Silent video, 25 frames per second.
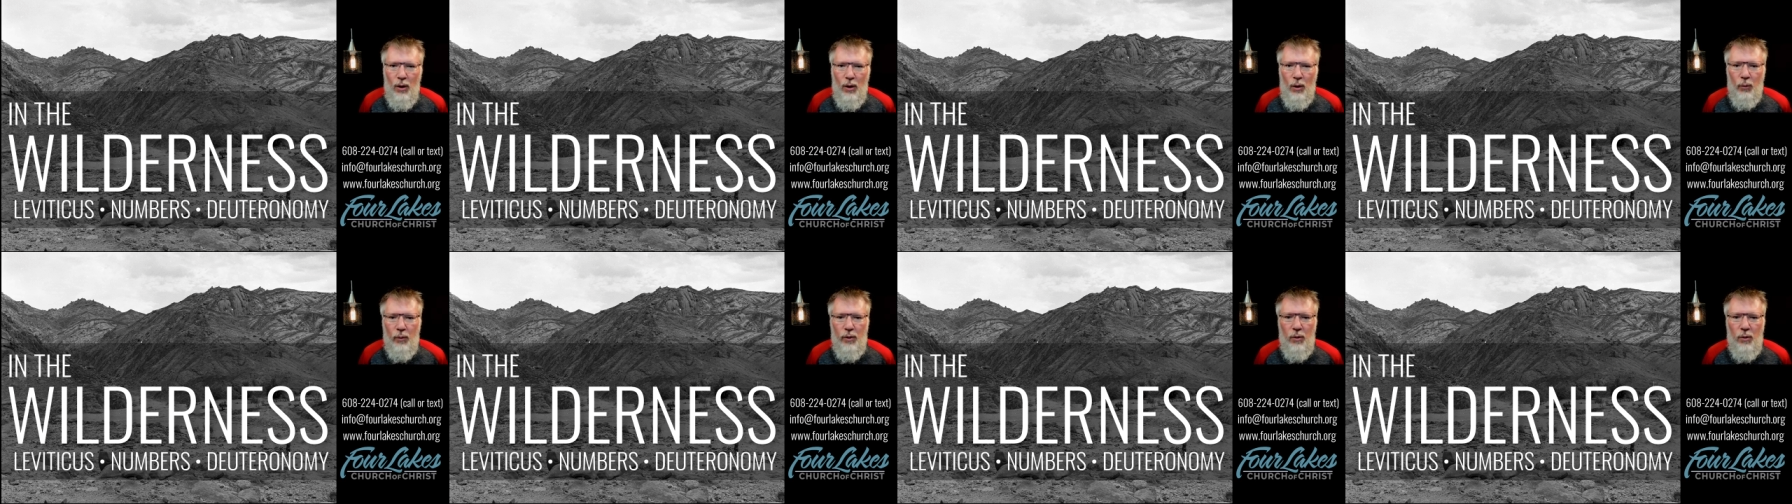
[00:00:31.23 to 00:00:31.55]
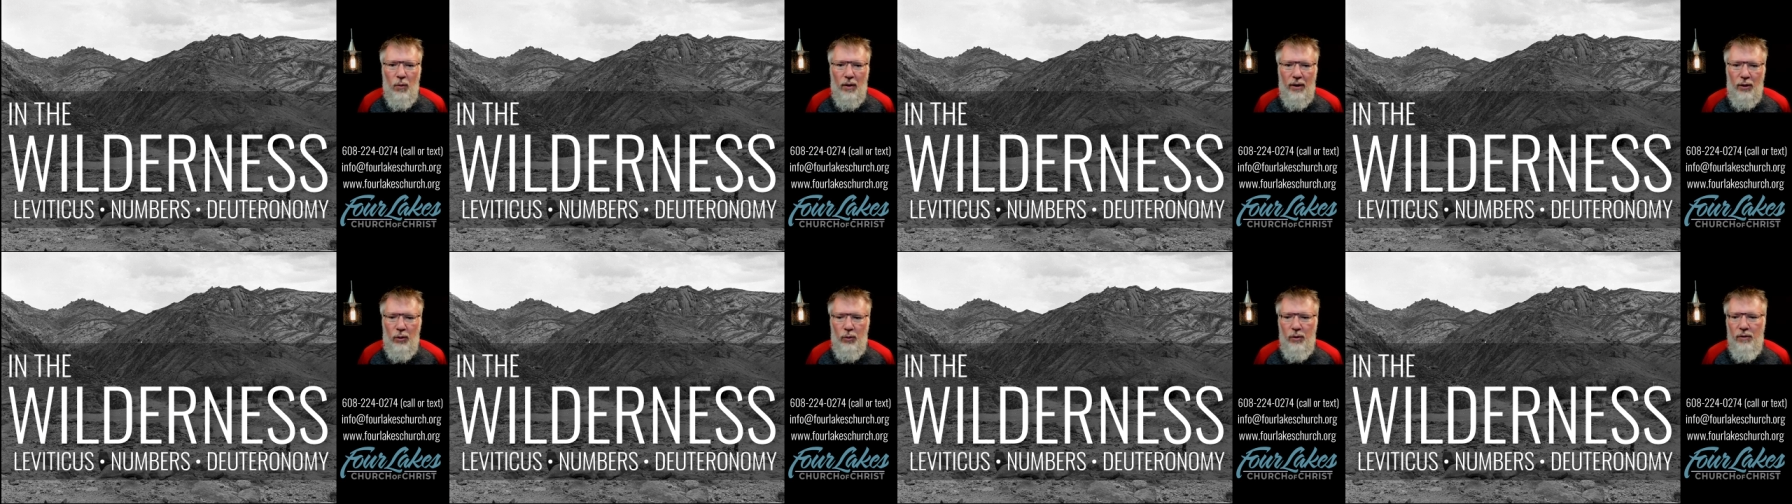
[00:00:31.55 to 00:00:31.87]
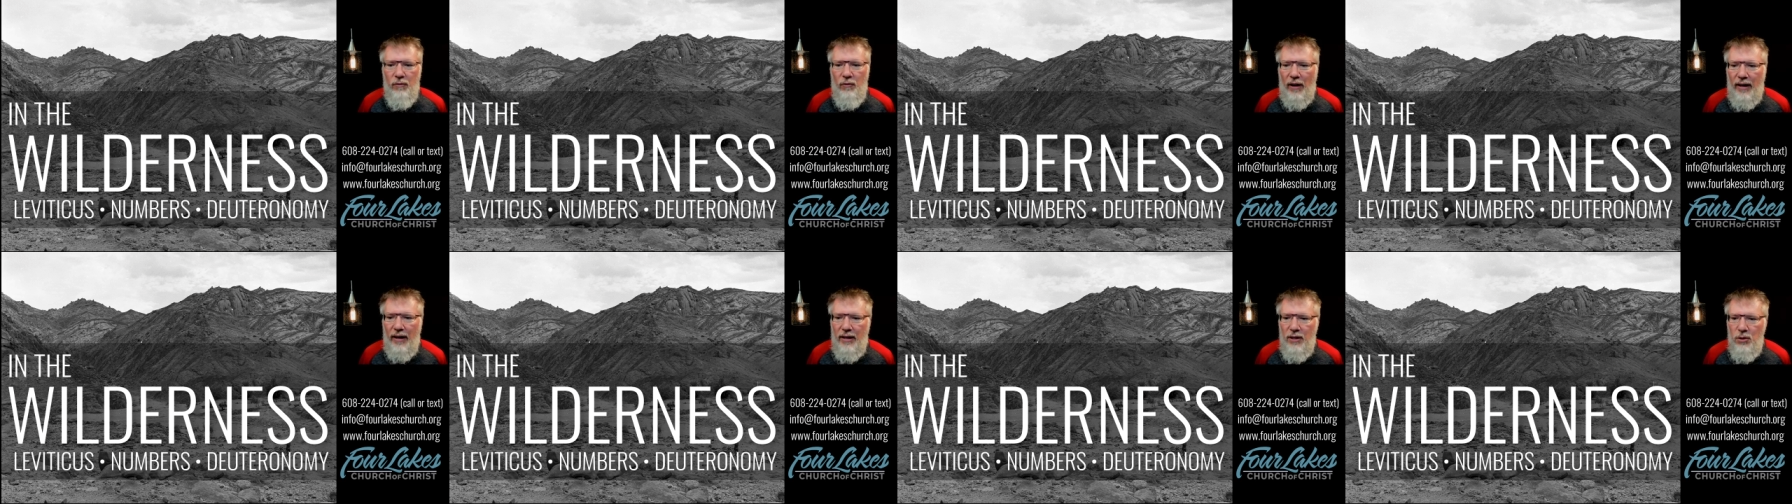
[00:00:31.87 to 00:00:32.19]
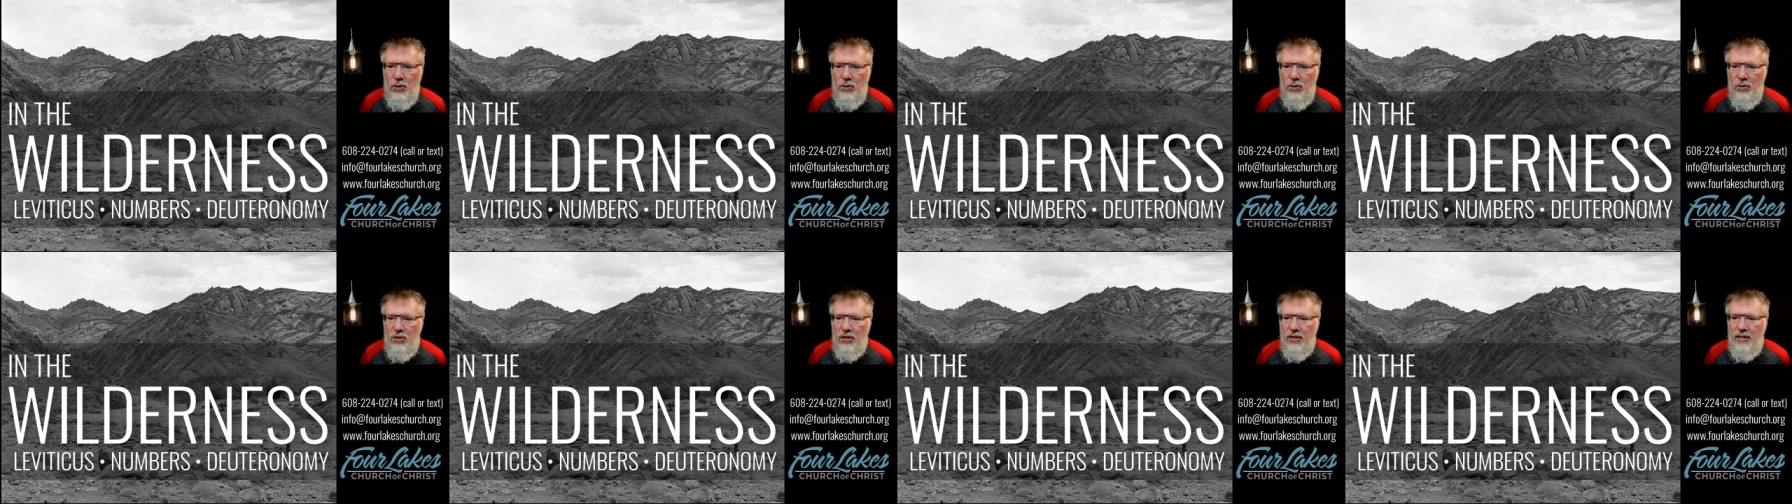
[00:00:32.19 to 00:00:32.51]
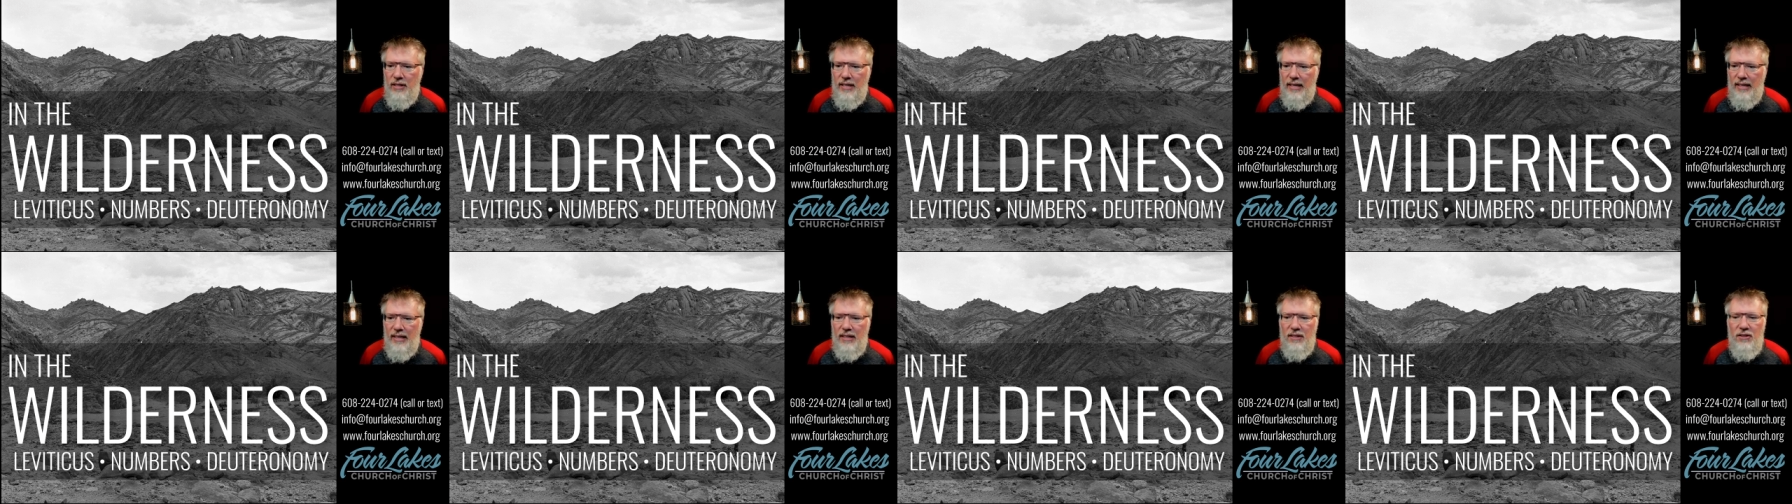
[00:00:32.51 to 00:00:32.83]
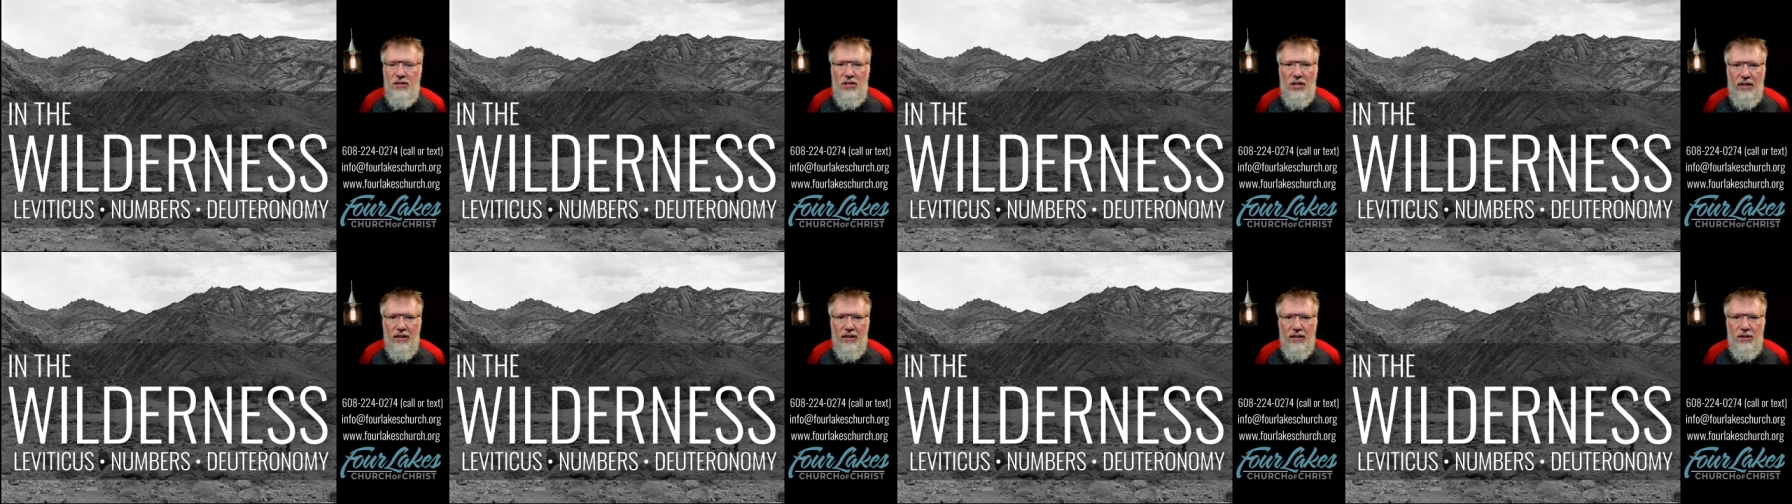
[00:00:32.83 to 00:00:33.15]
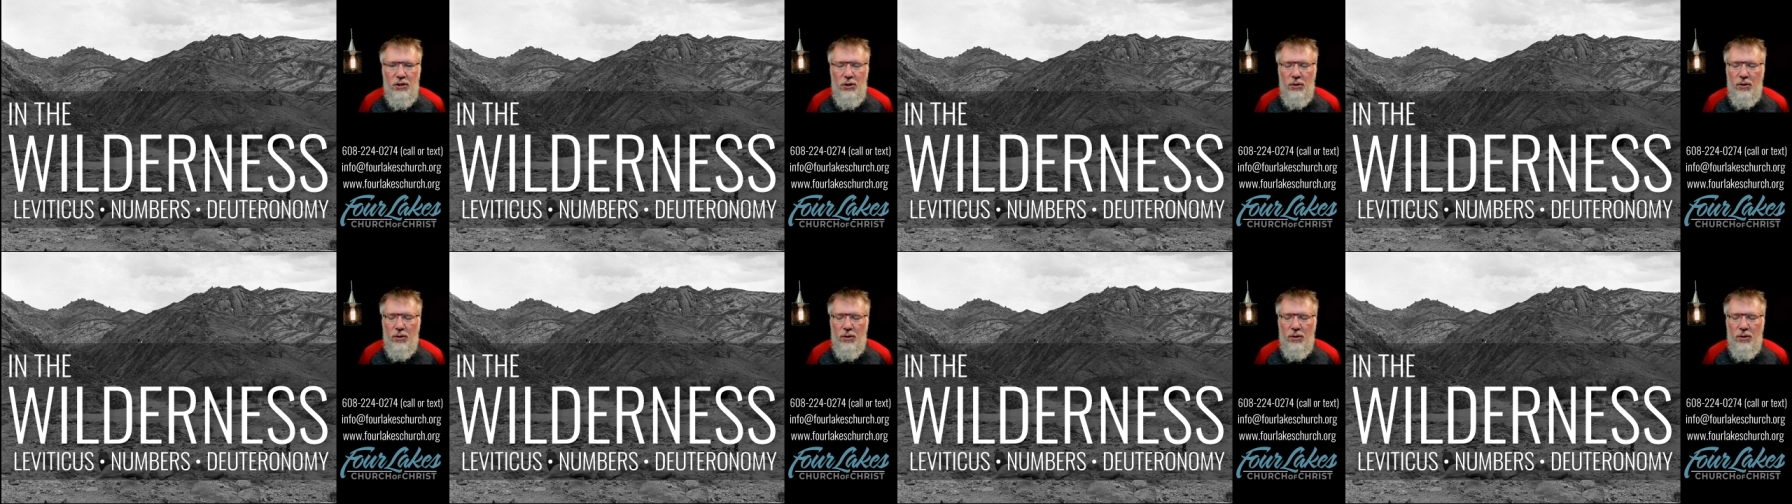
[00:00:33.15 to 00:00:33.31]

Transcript: we want to invite you to get in touch.